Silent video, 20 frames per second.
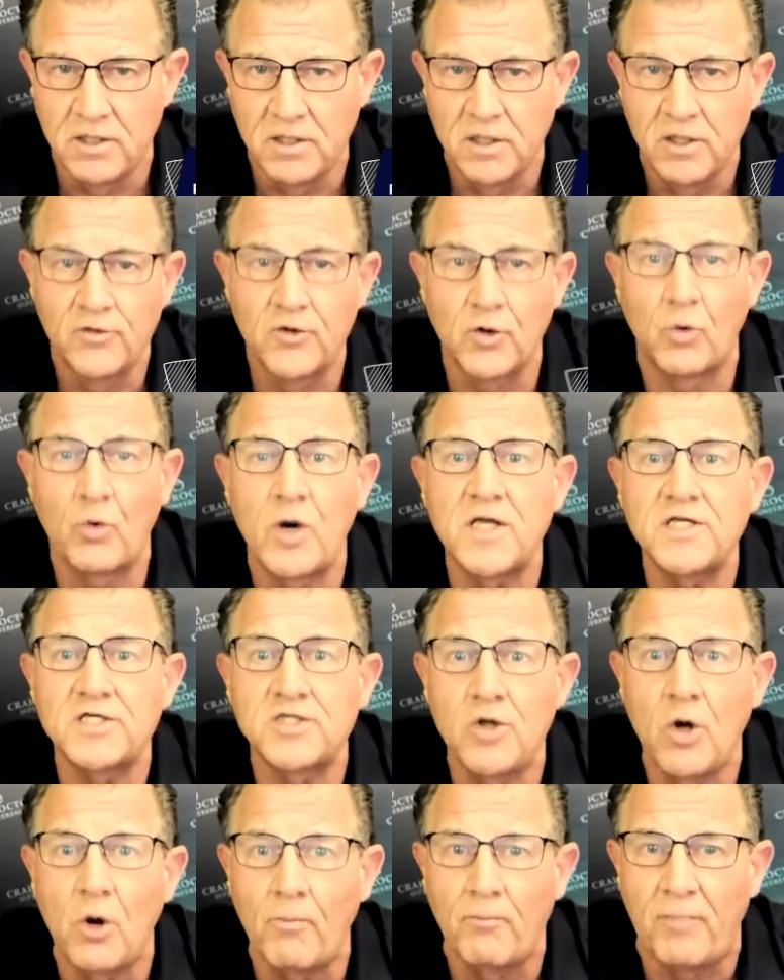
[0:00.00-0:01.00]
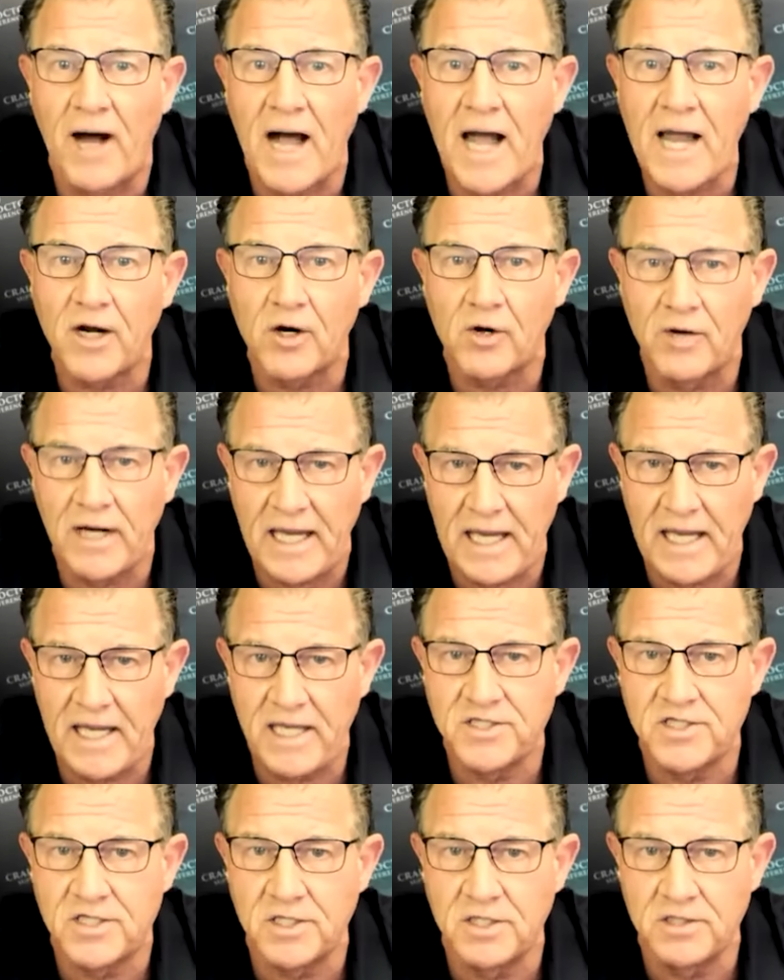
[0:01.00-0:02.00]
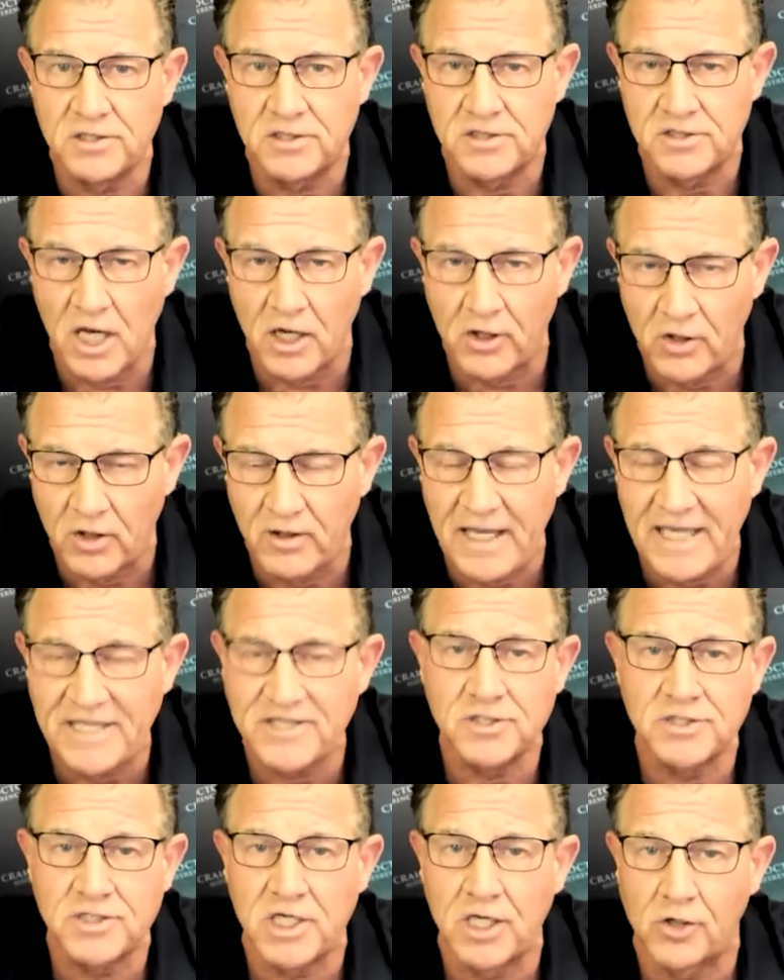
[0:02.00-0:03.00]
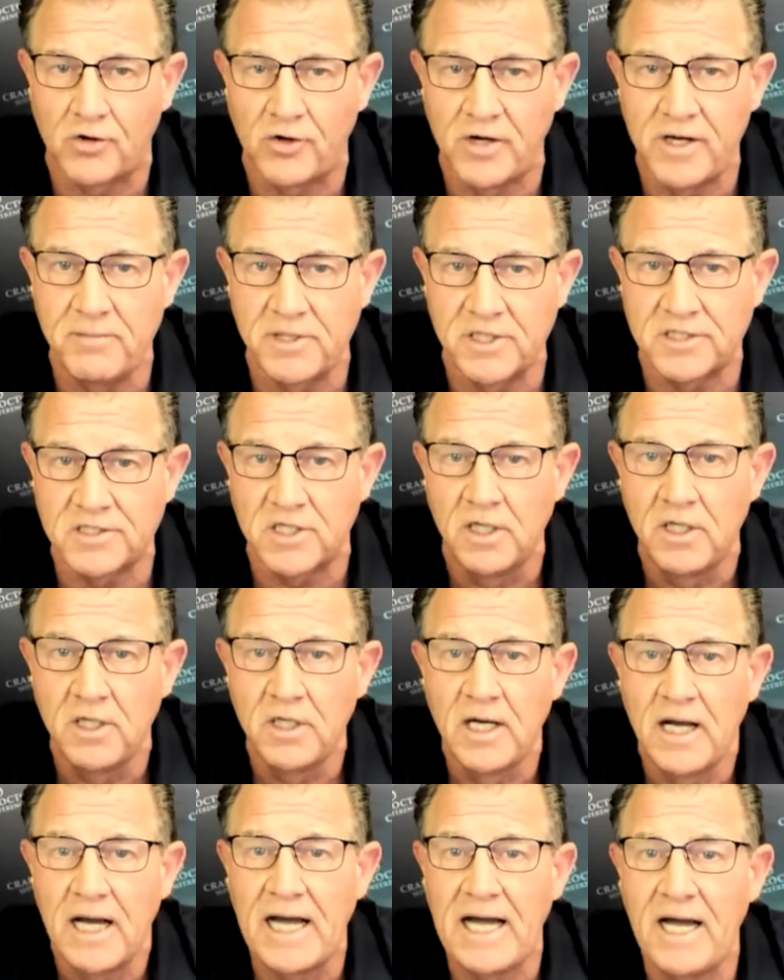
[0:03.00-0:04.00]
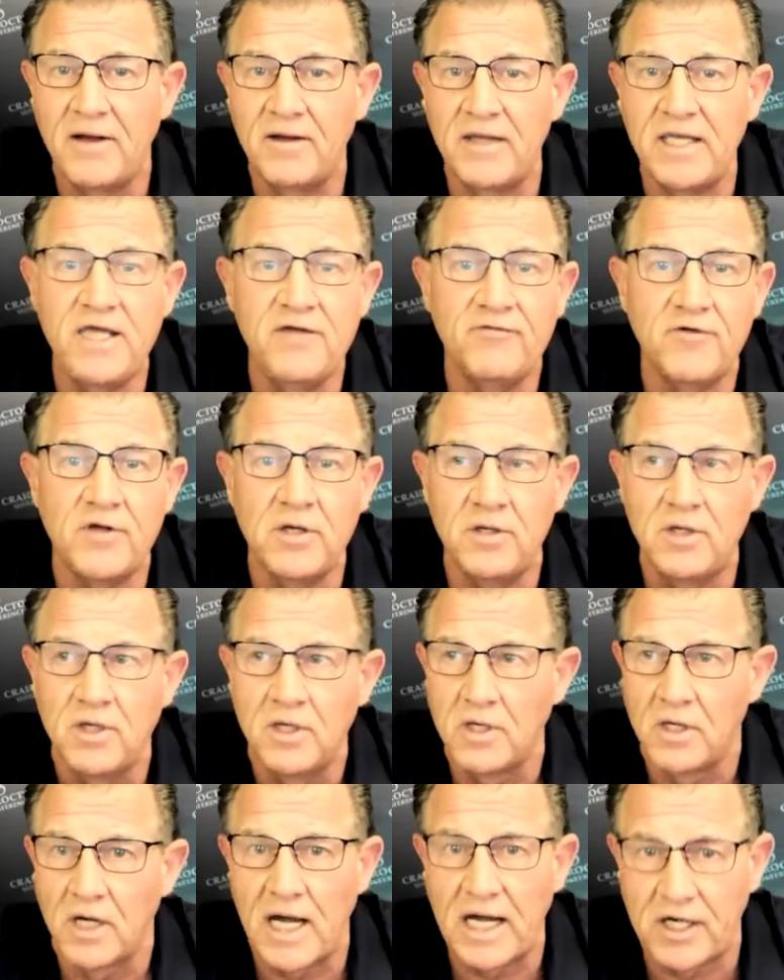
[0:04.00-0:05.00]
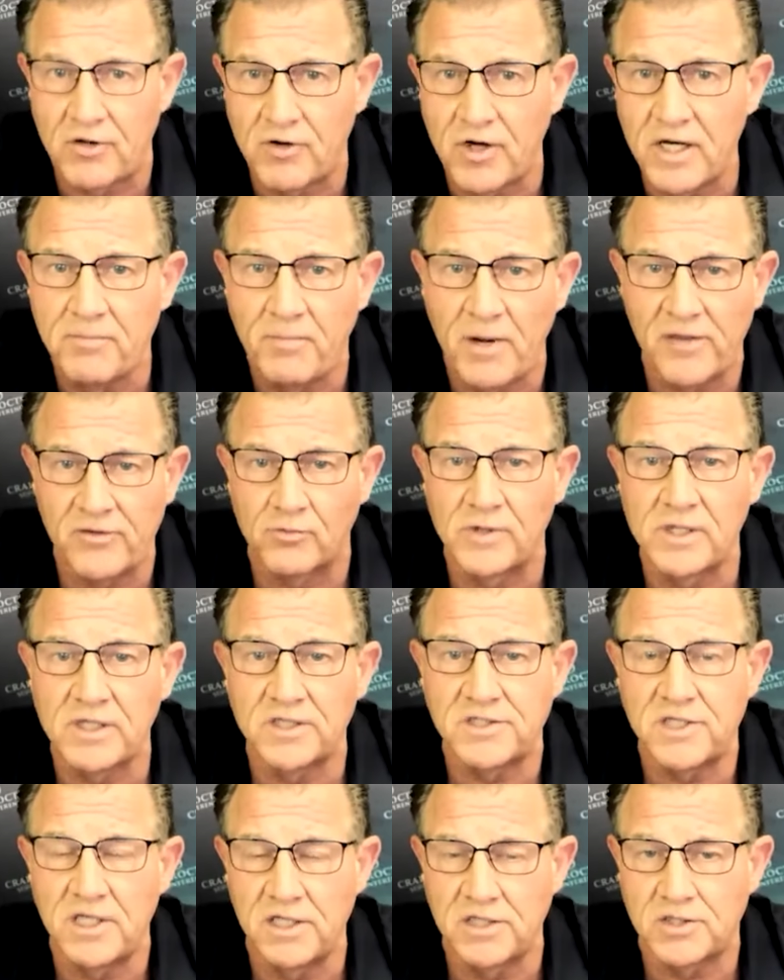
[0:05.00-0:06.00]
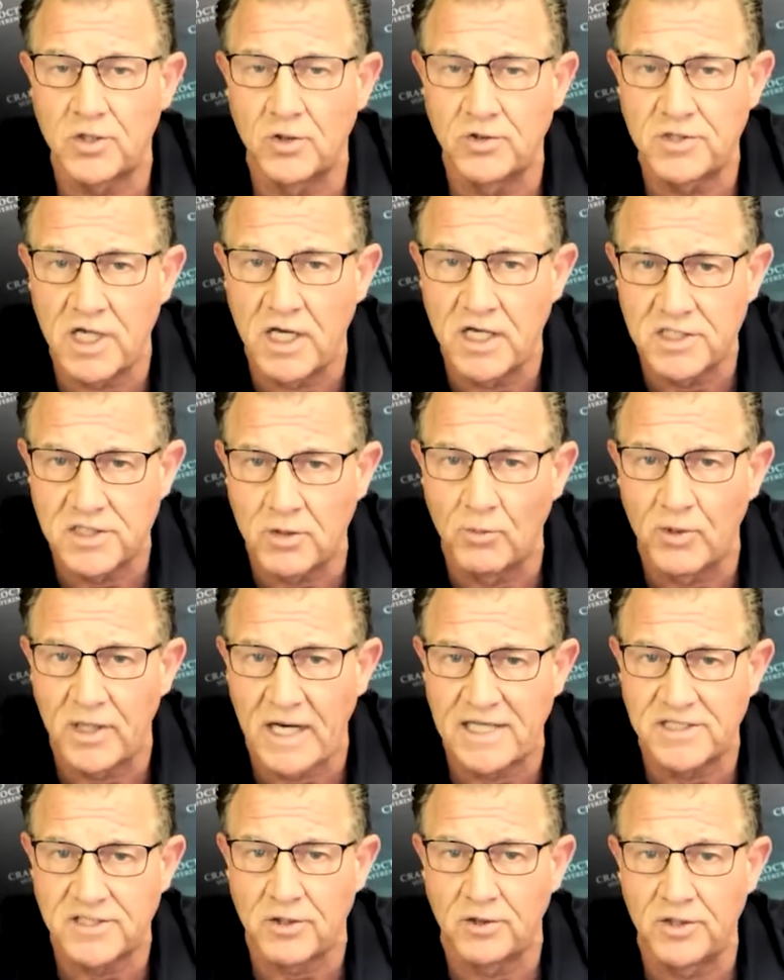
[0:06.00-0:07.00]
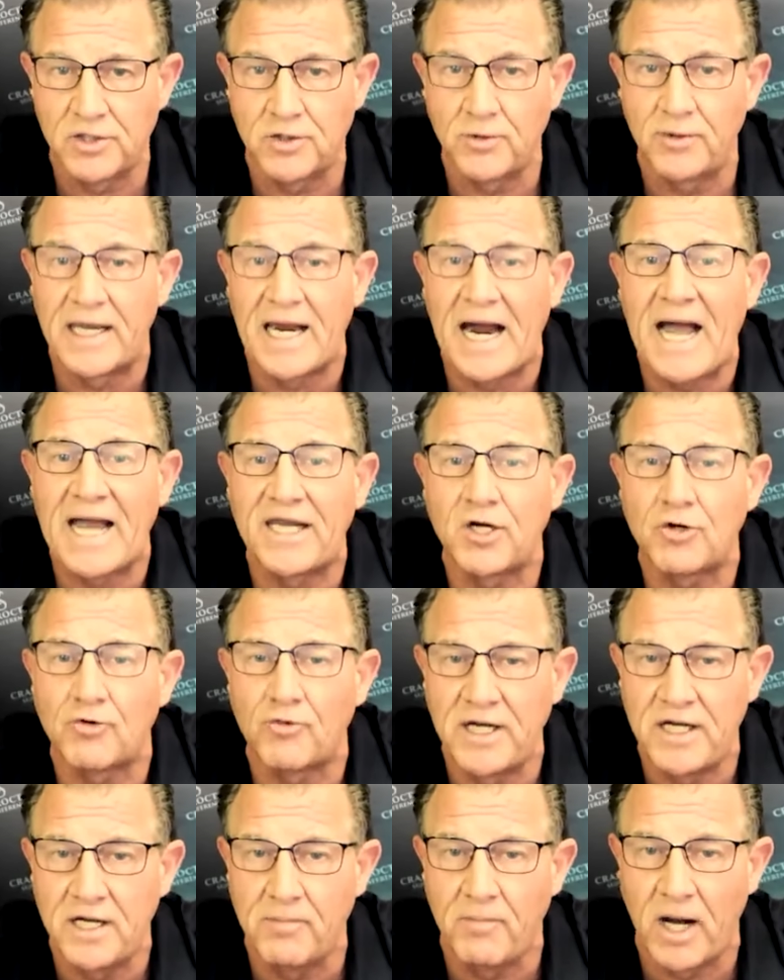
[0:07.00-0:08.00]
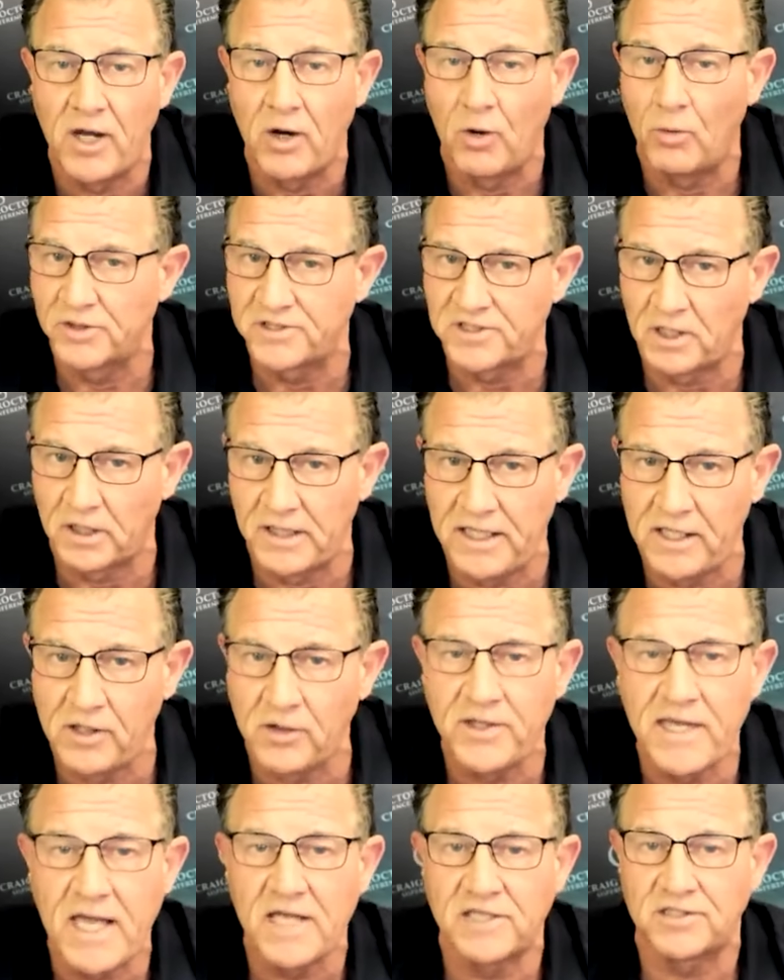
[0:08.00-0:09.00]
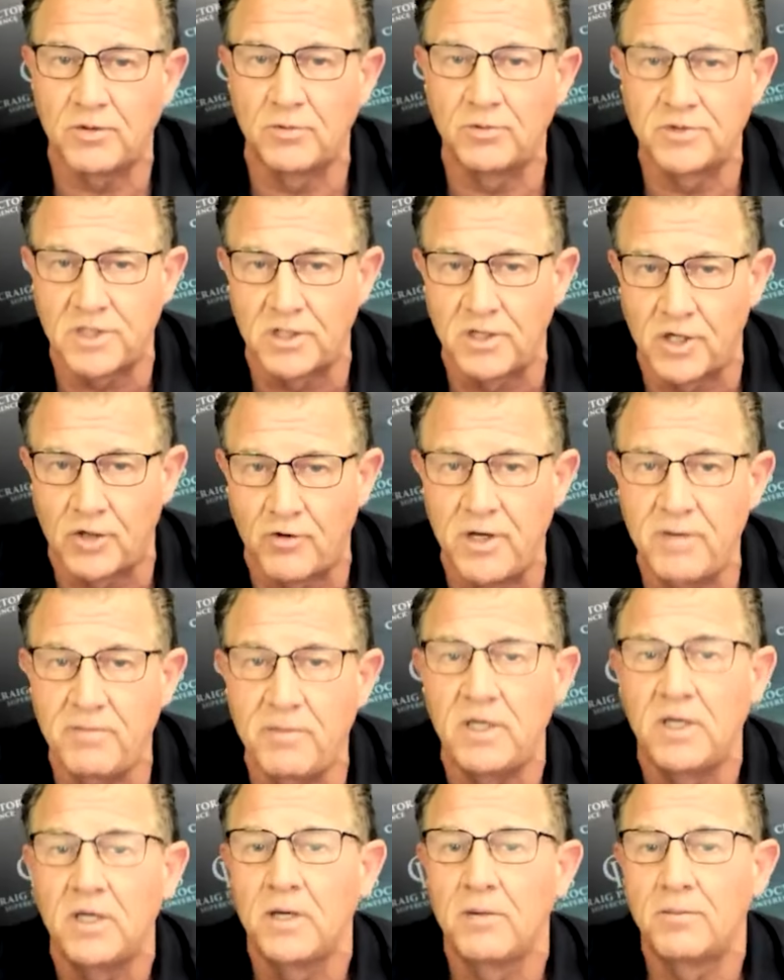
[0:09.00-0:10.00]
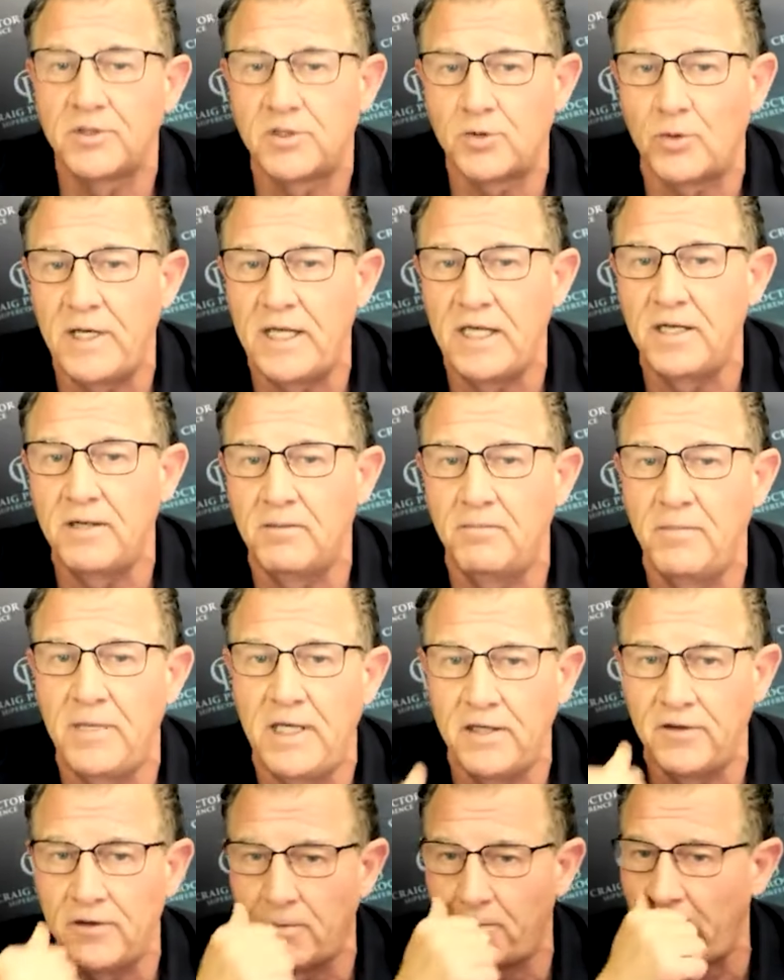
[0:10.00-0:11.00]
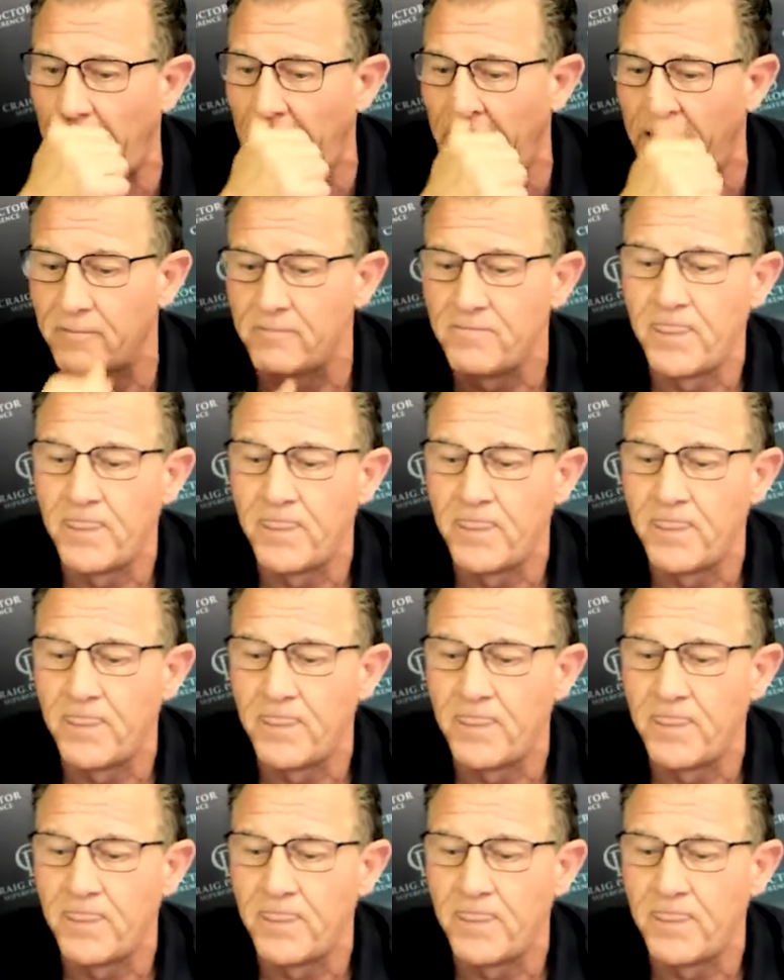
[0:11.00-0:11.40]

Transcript: There was no buyer agent uh, agency agreements uh, even uh, created by the real estate association when I started doing it. I created my own. Was it legal? Yes, it was an agreement between me and the buyer.